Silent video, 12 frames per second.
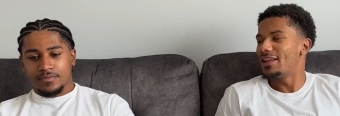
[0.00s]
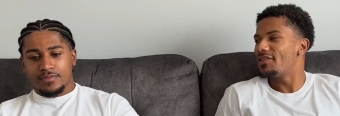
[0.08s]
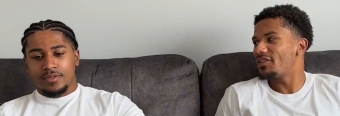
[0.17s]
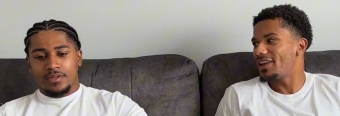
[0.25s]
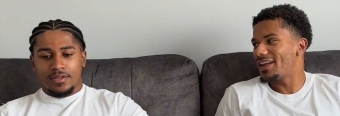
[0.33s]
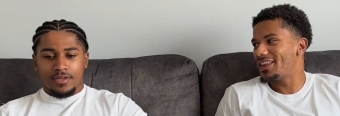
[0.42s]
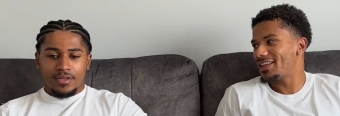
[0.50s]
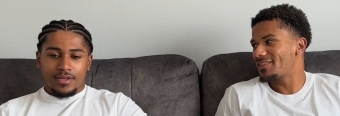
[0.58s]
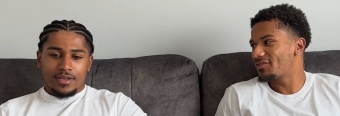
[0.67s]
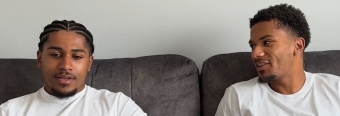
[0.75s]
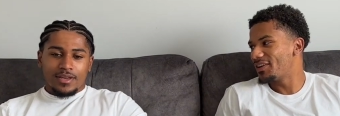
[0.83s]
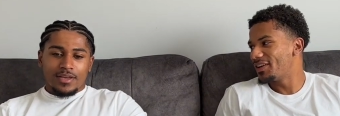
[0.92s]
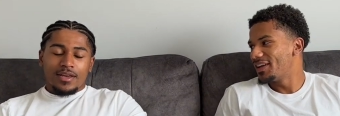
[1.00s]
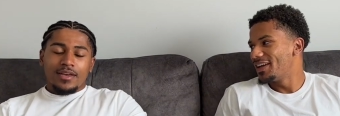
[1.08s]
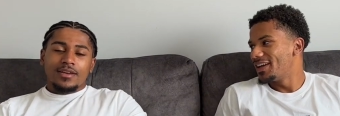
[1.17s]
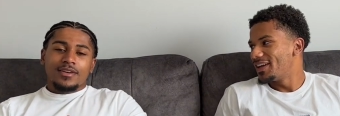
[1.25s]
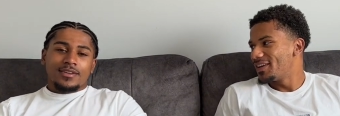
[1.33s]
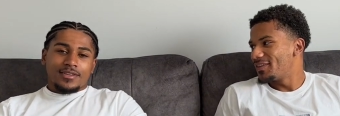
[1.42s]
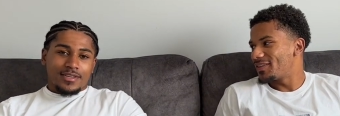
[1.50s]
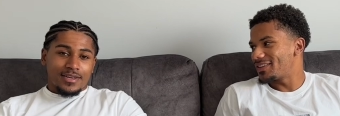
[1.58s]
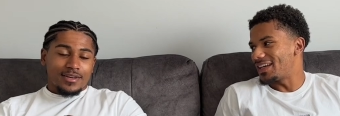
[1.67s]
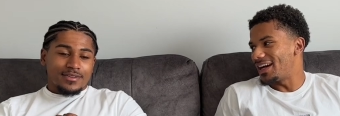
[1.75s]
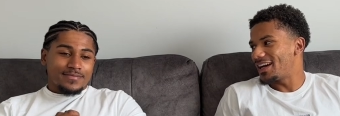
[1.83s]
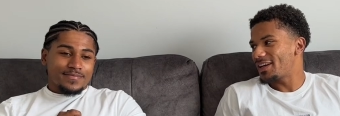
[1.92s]
Speaker 1: living like this for, for Yeah,
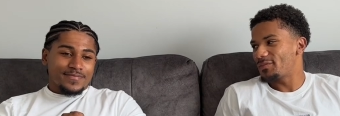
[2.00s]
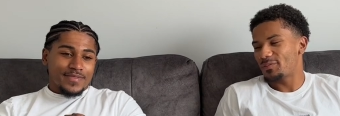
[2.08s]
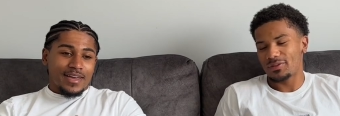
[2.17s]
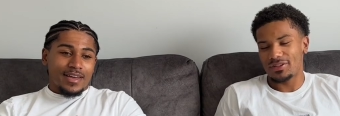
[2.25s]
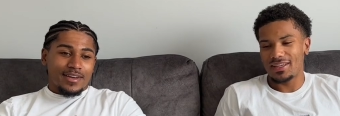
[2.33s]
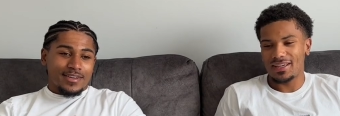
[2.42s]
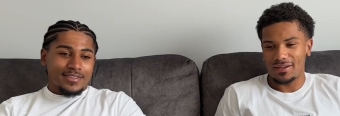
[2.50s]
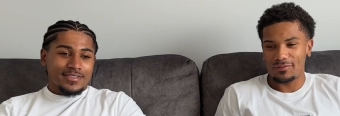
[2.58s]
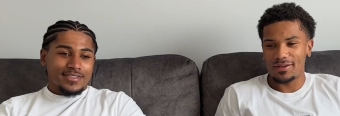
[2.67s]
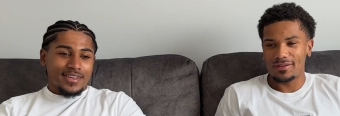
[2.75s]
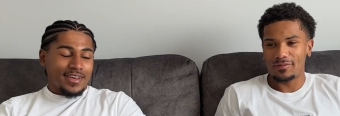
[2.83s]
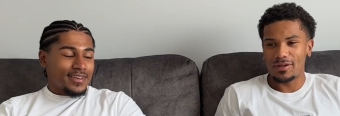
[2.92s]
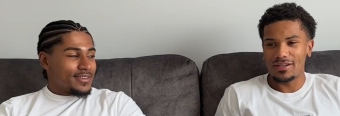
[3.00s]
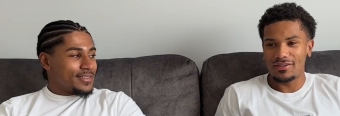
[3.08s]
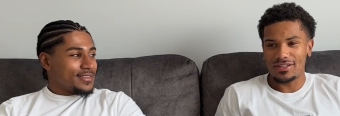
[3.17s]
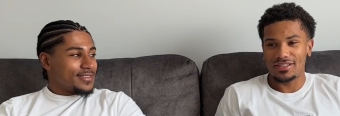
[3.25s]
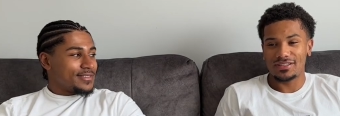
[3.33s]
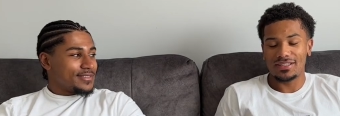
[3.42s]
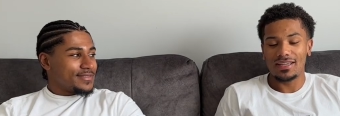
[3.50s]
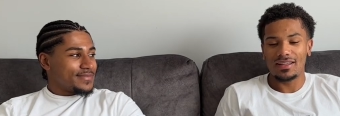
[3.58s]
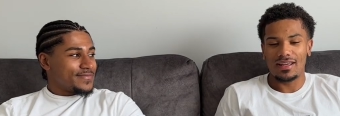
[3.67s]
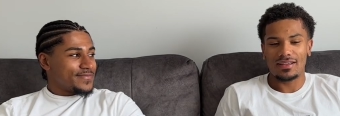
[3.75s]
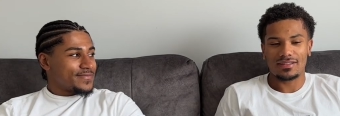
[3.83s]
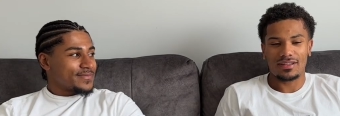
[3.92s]
time. yeah, But yeah, when yeah. when you're actually seeing
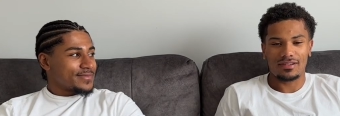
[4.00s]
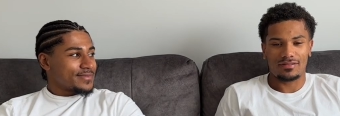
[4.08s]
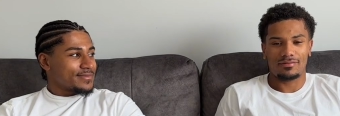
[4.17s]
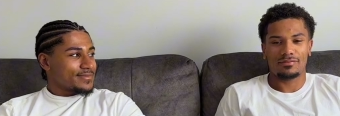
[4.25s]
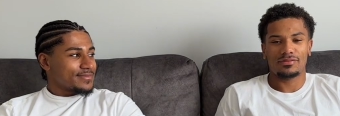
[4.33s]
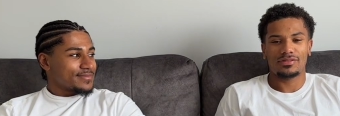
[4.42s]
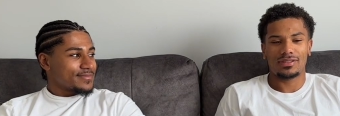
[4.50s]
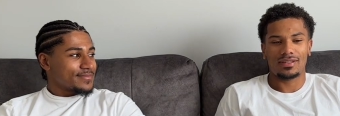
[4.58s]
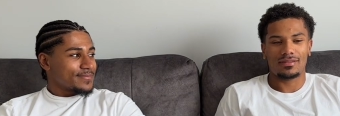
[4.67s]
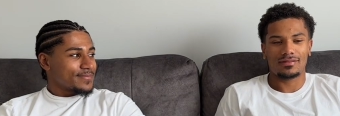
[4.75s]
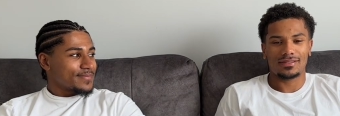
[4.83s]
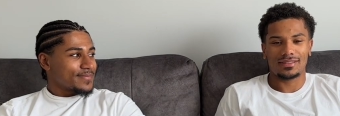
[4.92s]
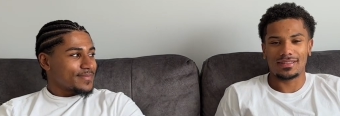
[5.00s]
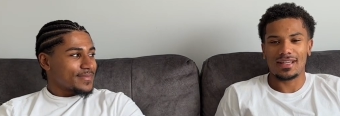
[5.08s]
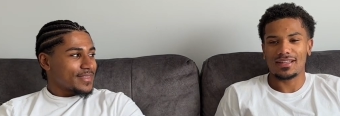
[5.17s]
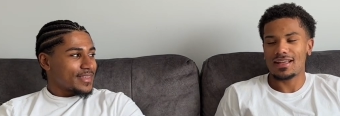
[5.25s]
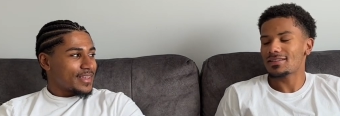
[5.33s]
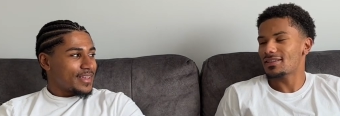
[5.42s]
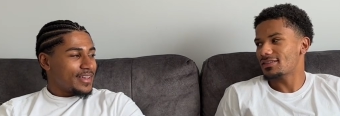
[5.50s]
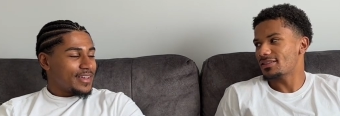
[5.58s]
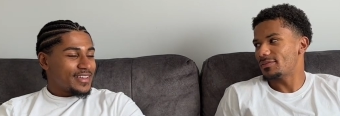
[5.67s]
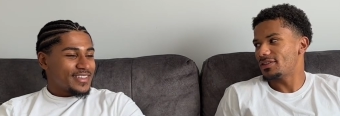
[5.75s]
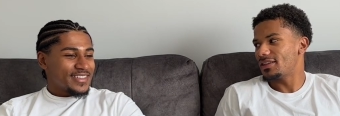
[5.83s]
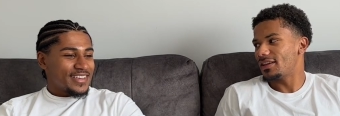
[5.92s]
it, it's like oh shit, that's gonna
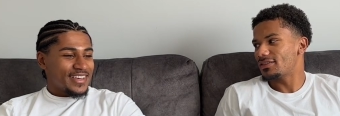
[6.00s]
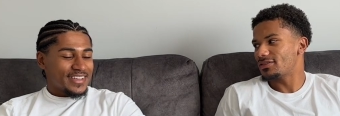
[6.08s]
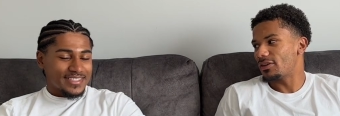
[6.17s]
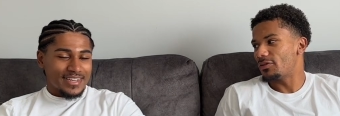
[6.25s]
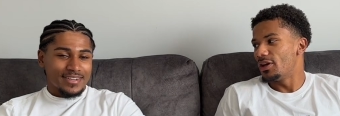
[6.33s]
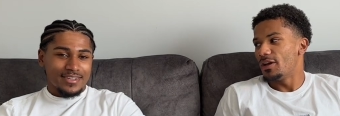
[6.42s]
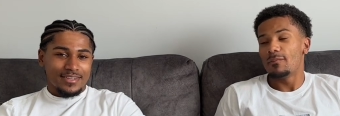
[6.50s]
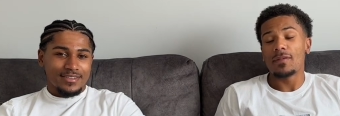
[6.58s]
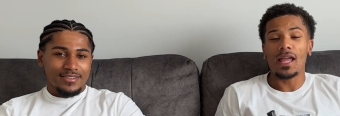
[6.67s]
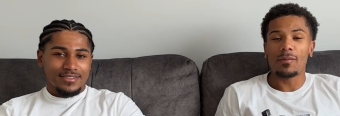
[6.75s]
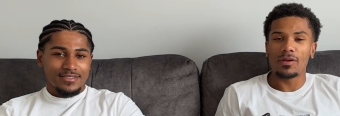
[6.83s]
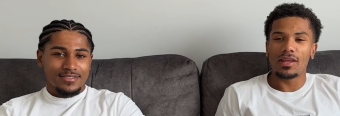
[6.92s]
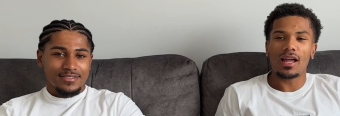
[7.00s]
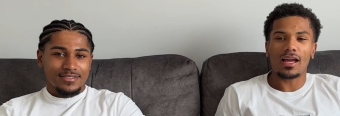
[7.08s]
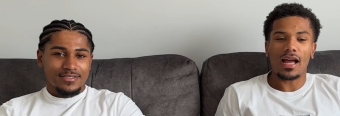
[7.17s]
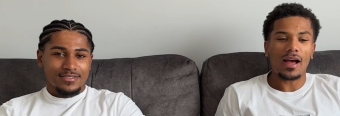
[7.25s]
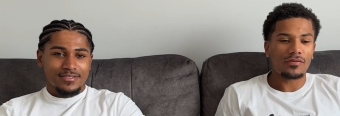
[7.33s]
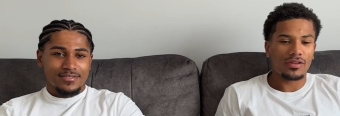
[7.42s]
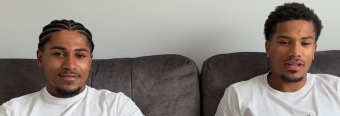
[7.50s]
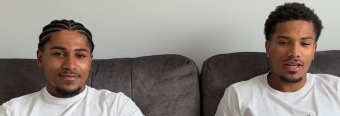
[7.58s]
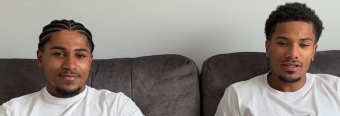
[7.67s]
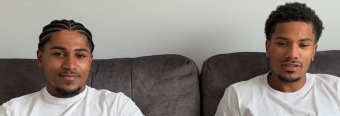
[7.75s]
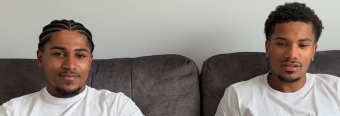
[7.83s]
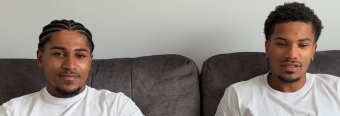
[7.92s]
be sick. So Exactly. Maybe like after
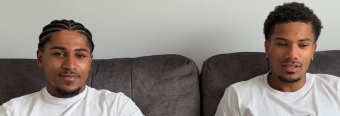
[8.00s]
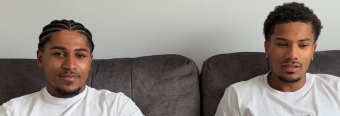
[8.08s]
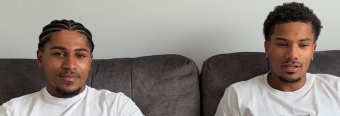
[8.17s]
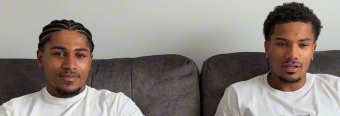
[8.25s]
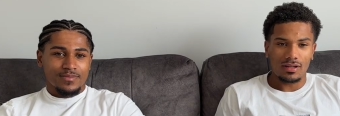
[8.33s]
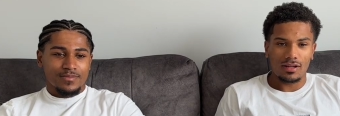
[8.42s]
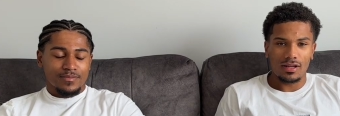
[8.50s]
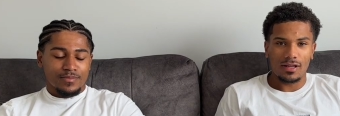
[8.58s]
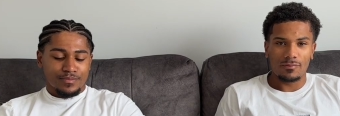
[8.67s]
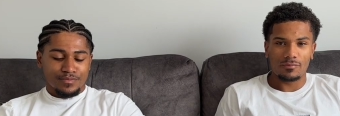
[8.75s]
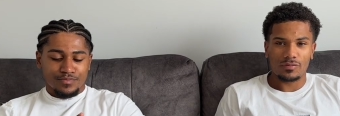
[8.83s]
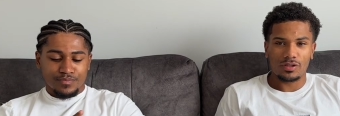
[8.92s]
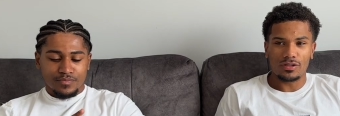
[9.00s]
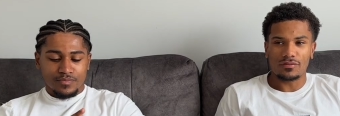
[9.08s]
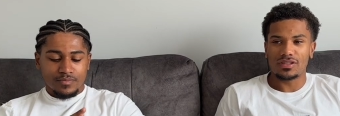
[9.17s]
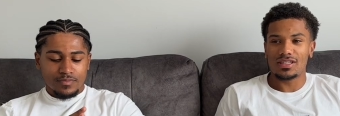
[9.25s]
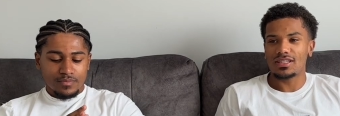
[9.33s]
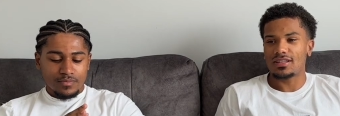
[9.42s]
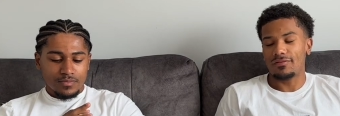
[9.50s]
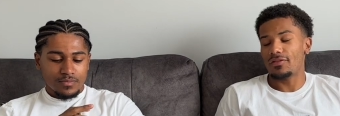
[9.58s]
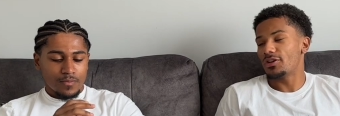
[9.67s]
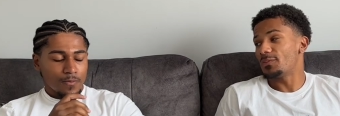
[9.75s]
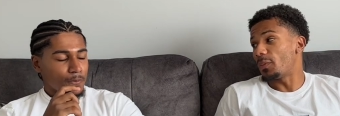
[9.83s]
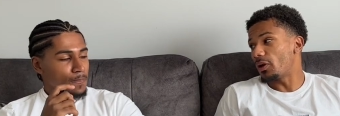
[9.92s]
this, because um, obviously this is the
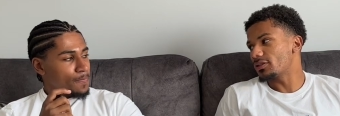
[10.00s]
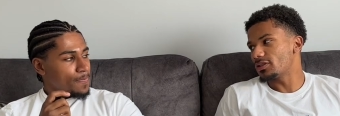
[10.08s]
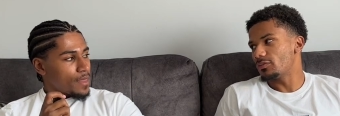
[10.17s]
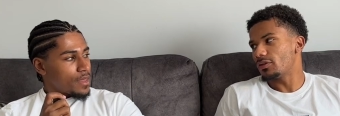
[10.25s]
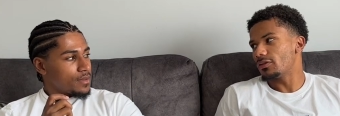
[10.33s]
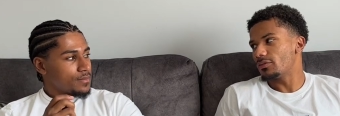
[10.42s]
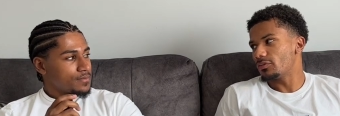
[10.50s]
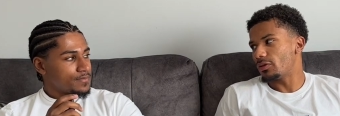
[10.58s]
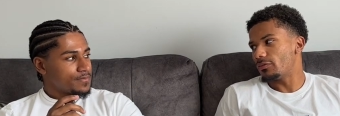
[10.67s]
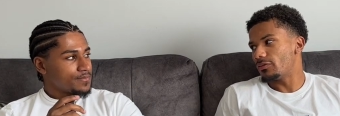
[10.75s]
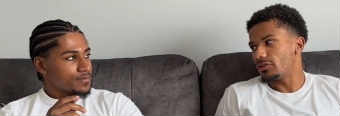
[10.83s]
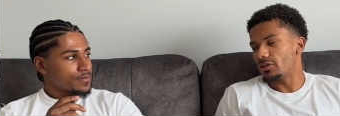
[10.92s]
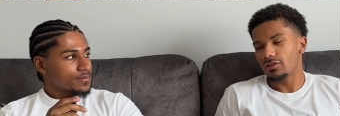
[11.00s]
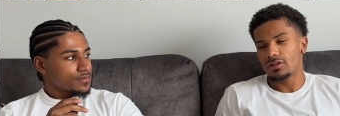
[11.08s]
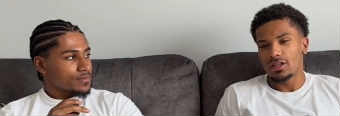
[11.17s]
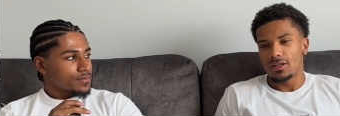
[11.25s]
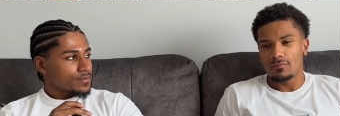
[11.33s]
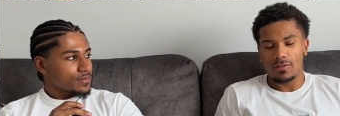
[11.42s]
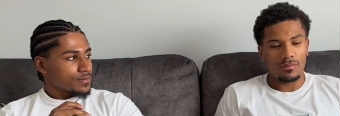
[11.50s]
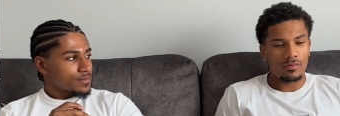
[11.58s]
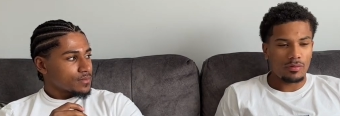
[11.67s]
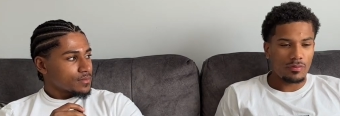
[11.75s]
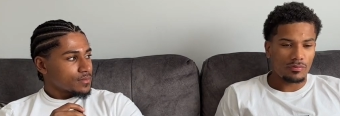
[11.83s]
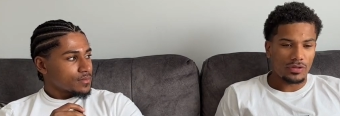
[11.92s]
first boxing month what mm. we've done. Maybe when